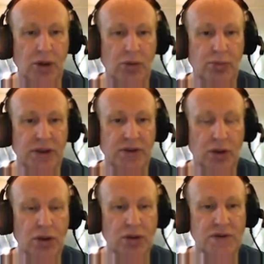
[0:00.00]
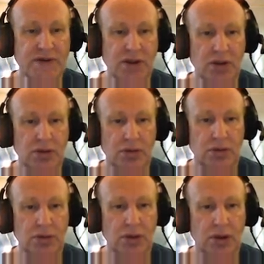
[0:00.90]
But also,
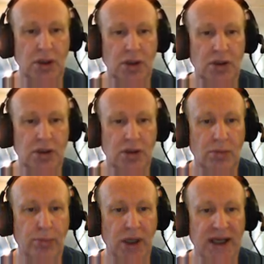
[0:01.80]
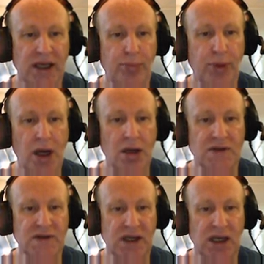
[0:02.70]
black
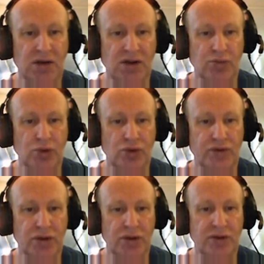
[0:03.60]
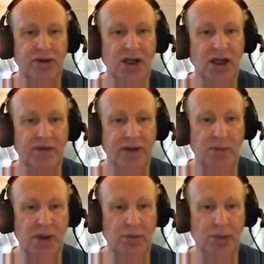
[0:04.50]
pawns cannot move. None of
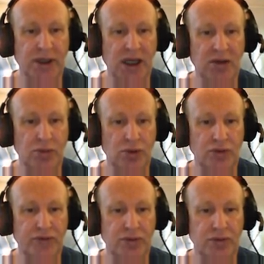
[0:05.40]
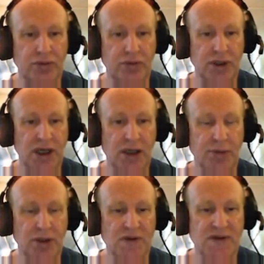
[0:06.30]
them can move, right?
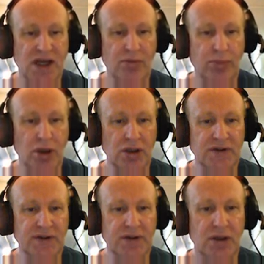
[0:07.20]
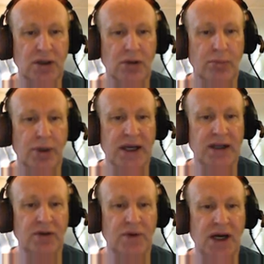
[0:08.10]
Because they are blocked by
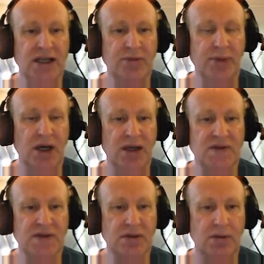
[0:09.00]
the white pawns.